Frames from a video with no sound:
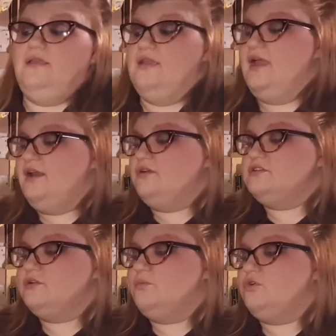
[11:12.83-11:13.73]
And
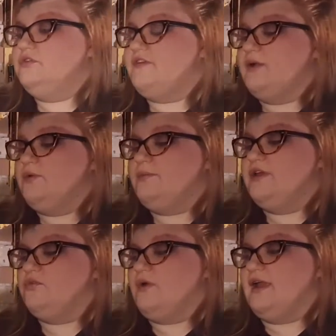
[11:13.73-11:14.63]
also Moldavite would be
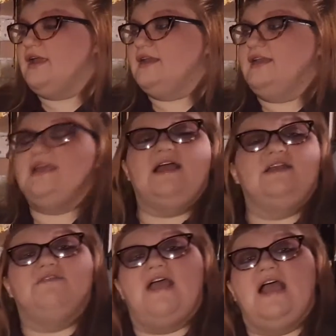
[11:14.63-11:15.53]
great in any
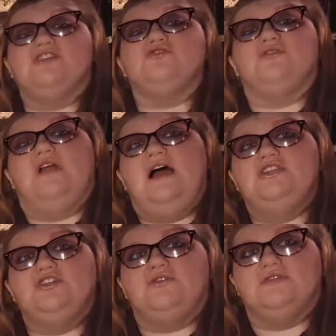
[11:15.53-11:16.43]
kind of
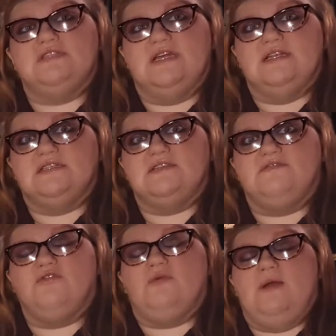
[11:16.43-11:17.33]
astrological sense
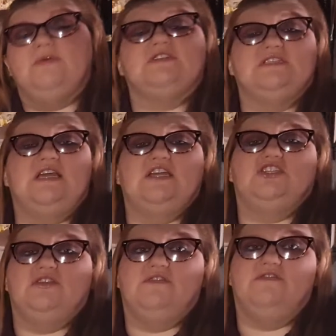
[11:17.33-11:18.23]
for
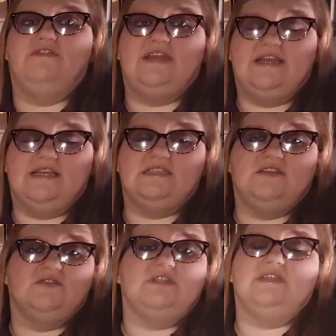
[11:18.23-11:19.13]
representation of Venus.
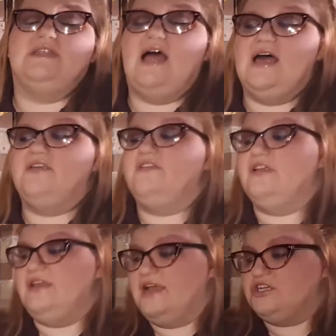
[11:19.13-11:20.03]
There's a lot of
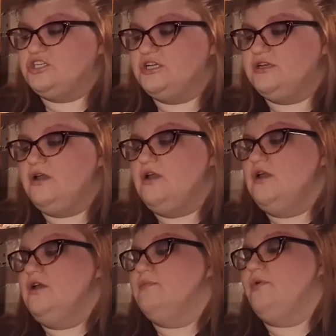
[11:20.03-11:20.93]
connection
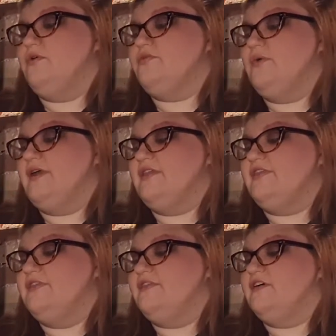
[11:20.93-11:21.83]
both
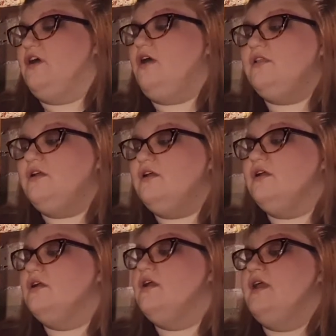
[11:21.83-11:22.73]
with the
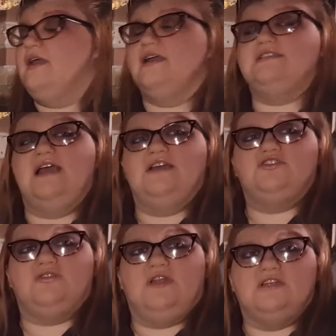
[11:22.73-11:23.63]
color, its
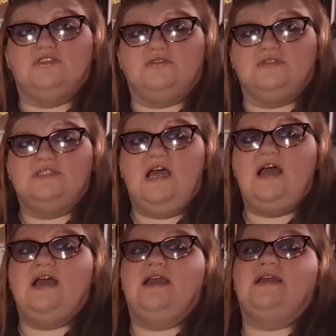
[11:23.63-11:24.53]
astrological
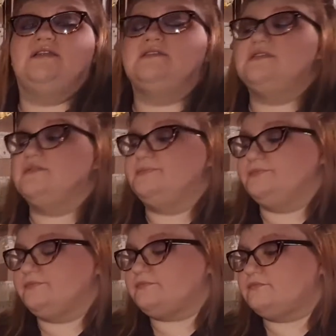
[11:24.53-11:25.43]
signs,
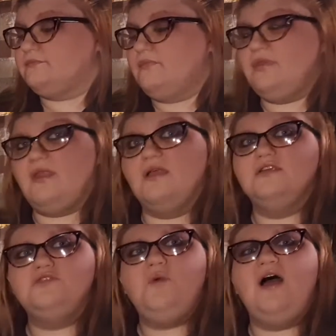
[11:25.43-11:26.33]

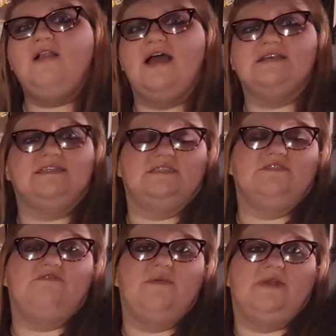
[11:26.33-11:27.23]
as well as its
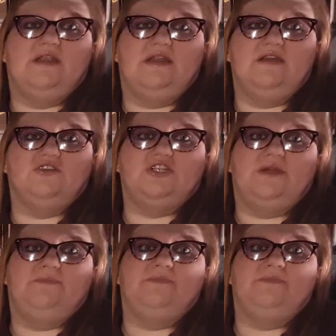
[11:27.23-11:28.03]
feminine energy.